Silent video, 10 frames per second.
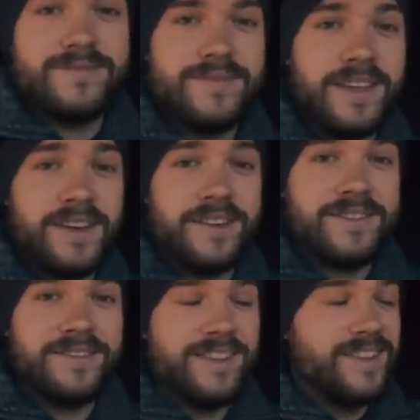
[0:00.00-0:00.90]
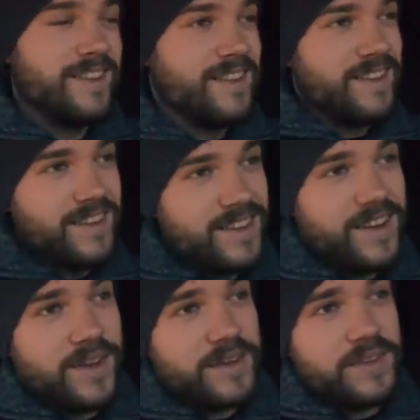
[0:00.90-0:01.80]
Then you
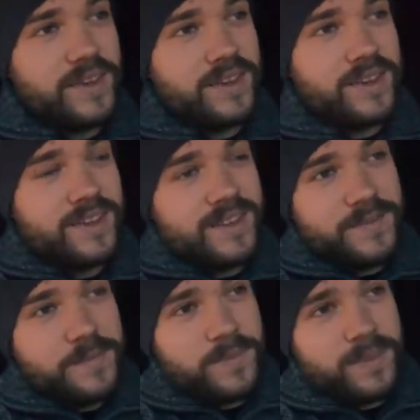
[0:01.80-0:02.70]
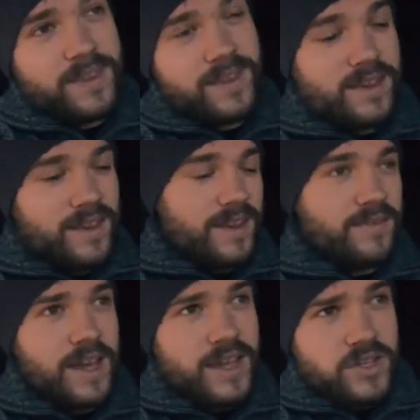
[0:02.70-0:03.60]
know, if the
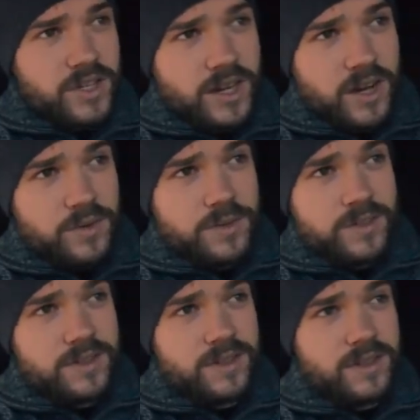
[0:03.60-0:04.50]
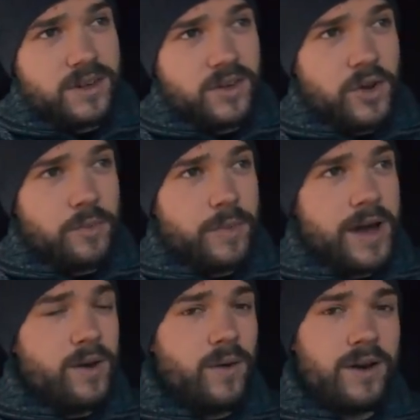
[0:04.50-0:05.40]
engine goes, got no
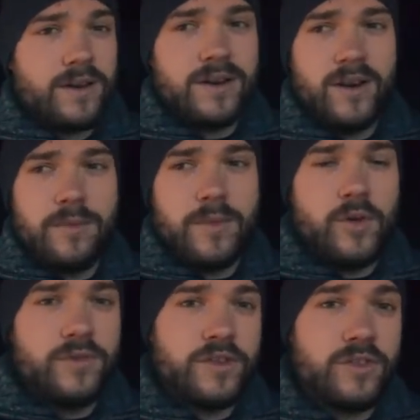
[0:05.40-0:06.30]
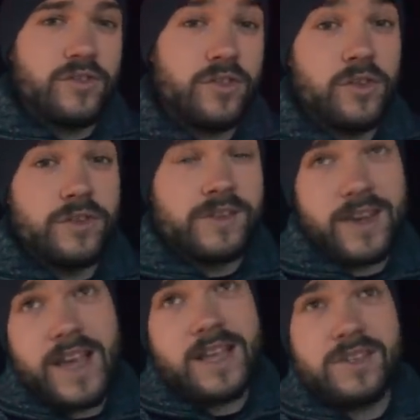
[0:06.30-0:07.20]
power, can't move to sun
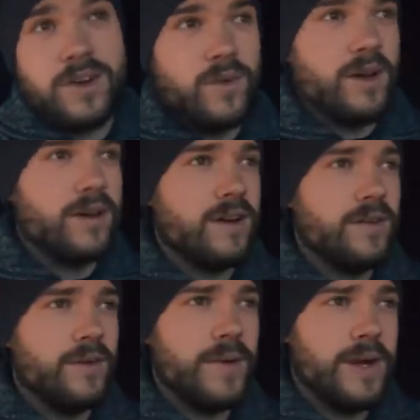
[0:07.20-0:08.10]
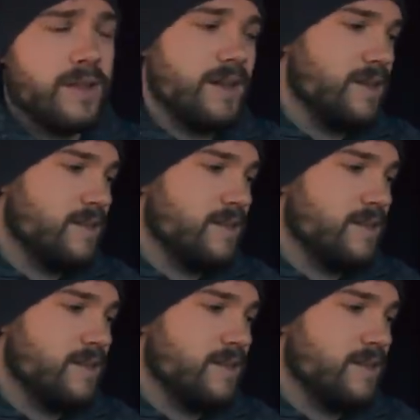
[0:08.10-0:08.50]
to get solar, can't do anything.